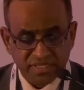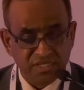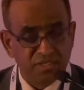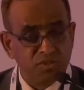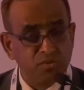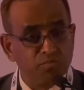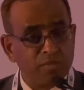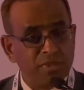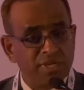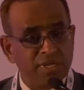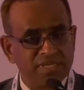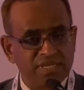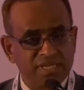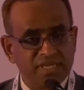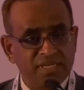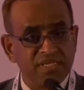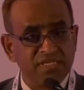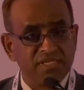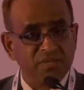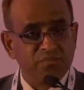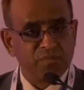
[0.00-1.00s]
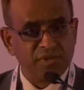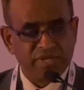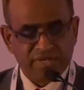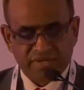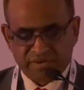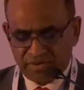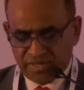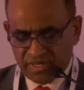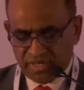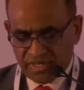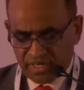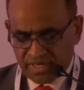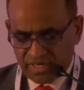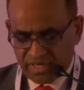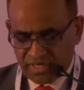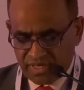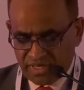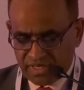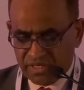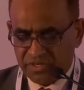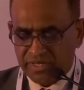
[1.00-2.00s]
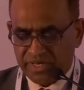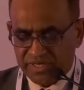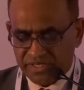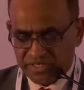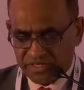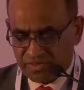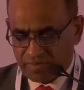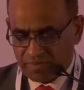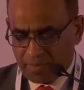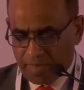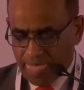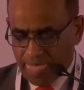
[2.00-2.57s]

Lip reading: is multidisciplinary in nature.